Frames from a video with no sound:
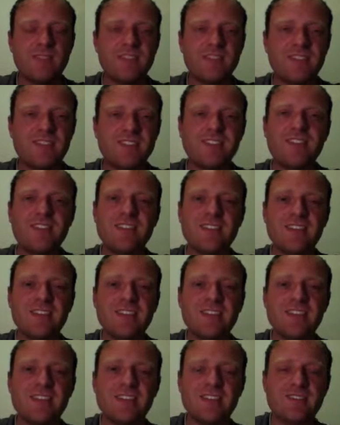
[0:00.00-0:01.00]
As you can
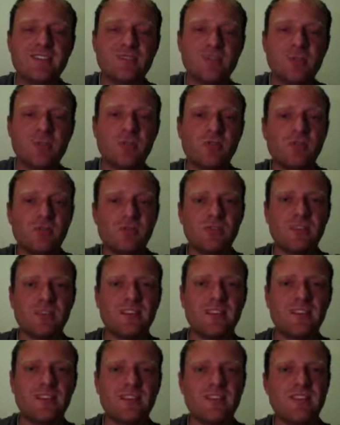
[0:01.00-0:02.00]
see, it's still possible to
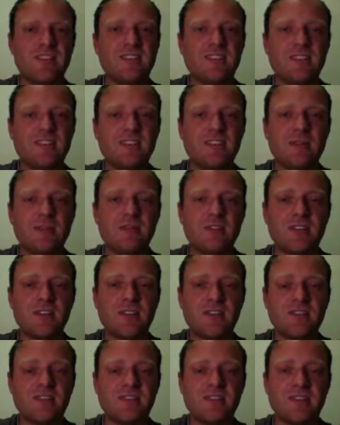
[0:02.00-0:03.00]
get into this upside
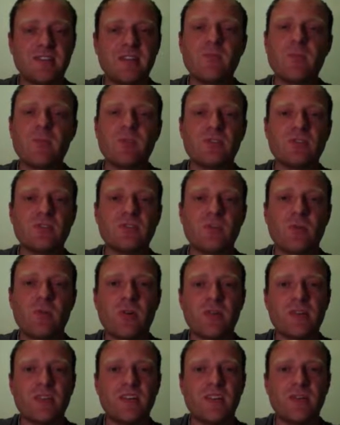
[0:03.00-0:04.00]
down state where it's not
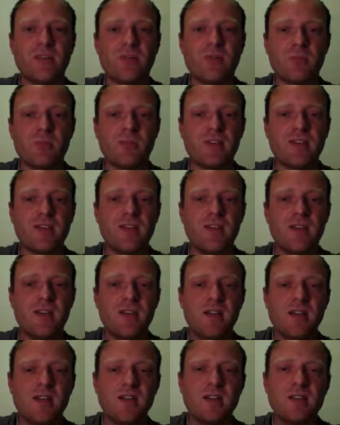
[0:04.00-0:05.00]
rotating properly.
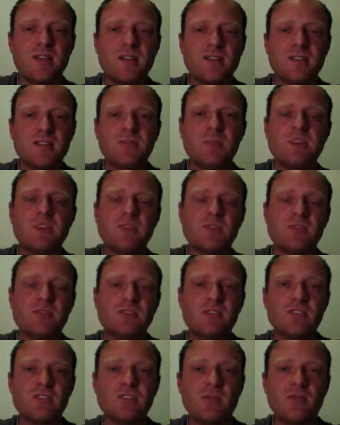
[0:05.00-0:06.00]
This is
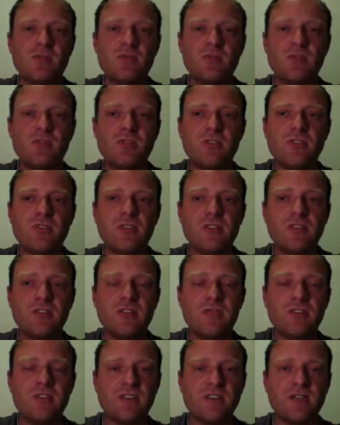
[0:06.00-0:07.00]
because supported
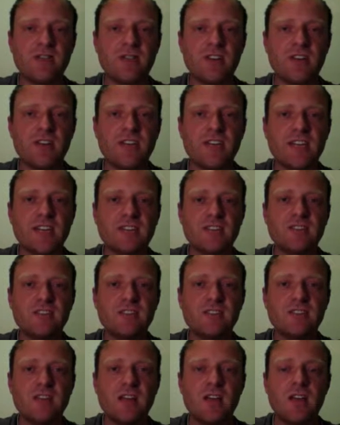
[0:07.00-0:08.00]
interface
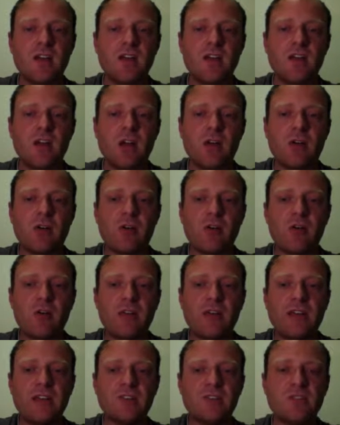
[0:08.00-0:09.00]
orientations are a
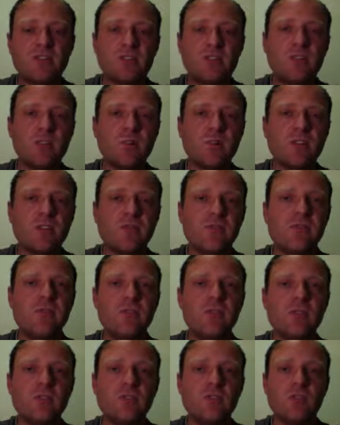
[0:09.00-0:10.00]
combination of whichever
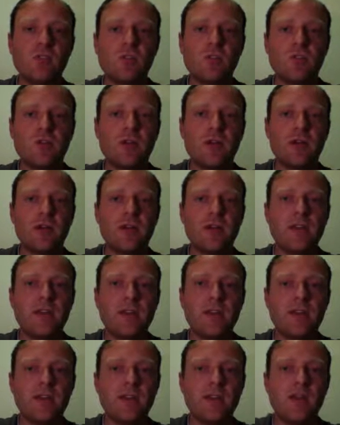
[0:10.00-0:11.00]
view controller you are
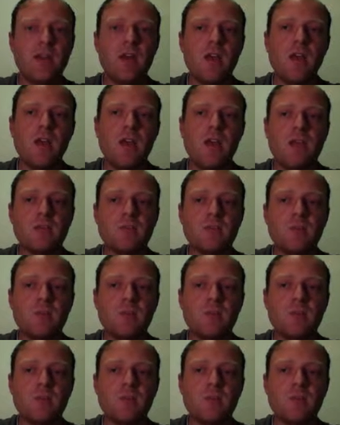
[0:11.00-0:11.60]
in, as